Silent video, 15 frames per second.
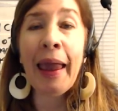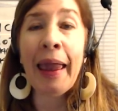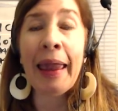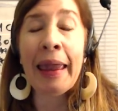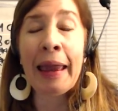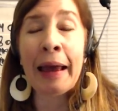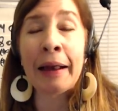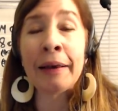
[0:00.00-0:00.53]

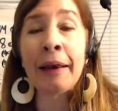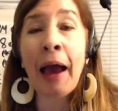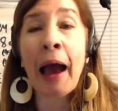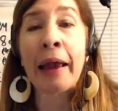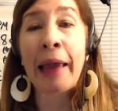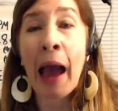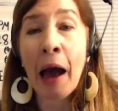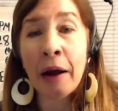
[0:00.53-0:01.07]
And I
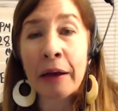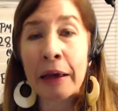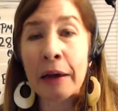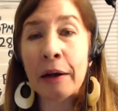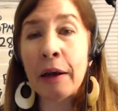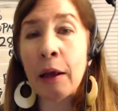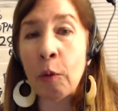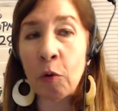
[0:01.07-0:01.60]
got it.
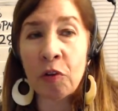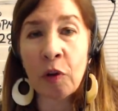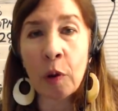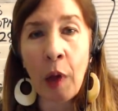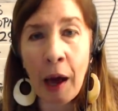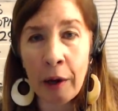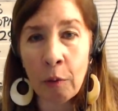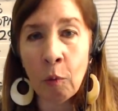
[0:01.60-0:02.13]
It was a
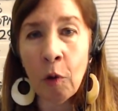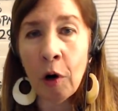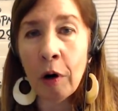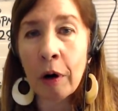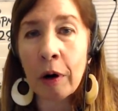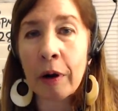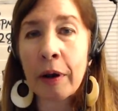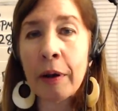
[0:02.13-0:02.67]
lot of
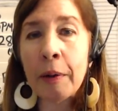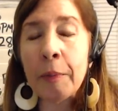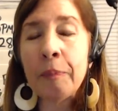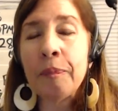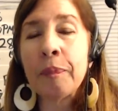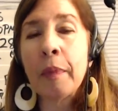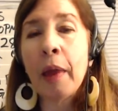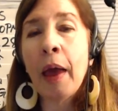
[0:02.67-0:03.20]
work.
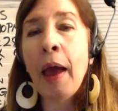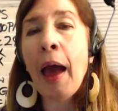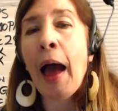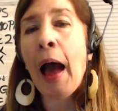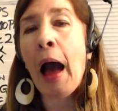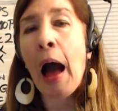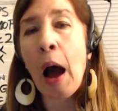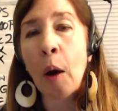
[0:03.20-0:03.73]

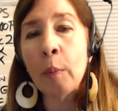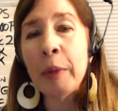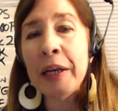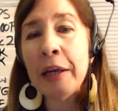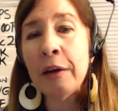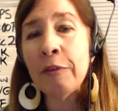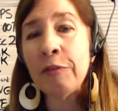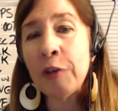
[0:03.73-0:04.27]
How
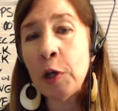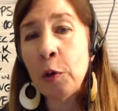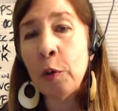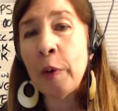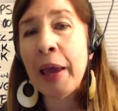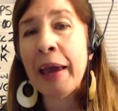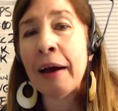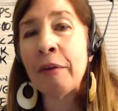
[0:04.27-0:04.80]
many of you
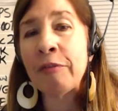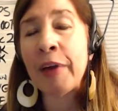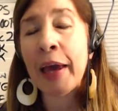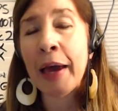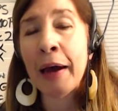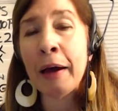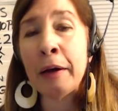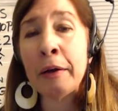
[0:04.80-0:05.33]
have
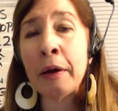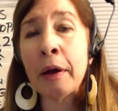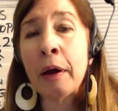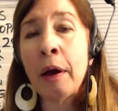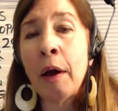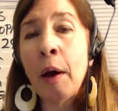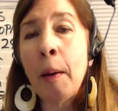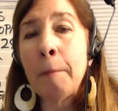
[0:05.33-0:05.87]
had
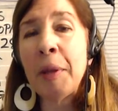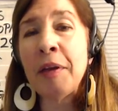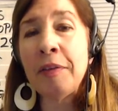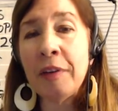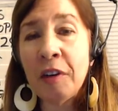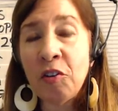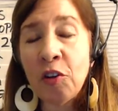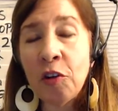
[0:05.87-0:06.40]

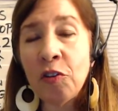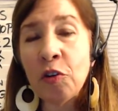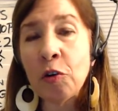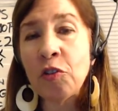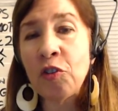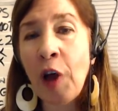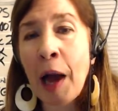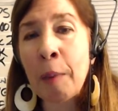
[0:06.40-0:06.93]
positions or
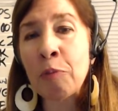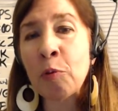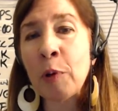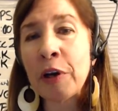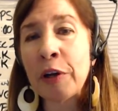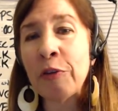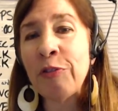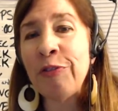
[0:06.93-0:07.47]
jobs where
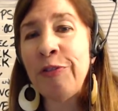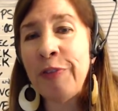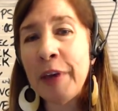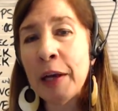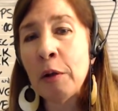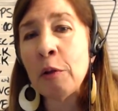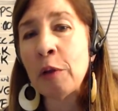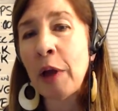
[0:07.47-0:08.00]
you
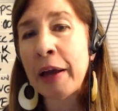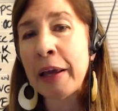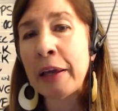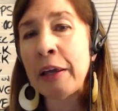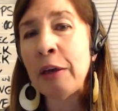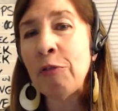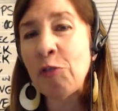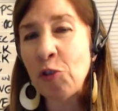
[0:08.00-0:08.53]
feel like
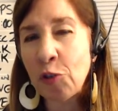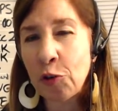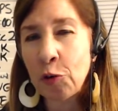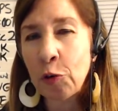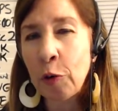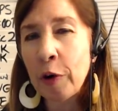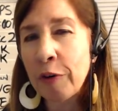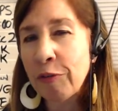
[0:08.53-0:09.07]
you've
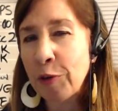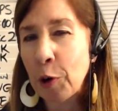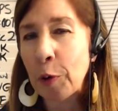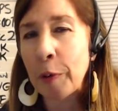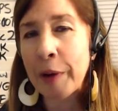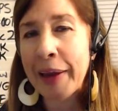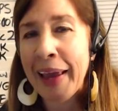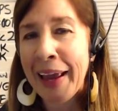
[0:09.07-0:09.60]
sort of
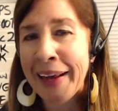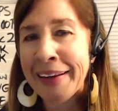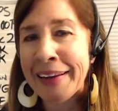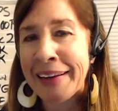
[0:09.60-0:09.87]
created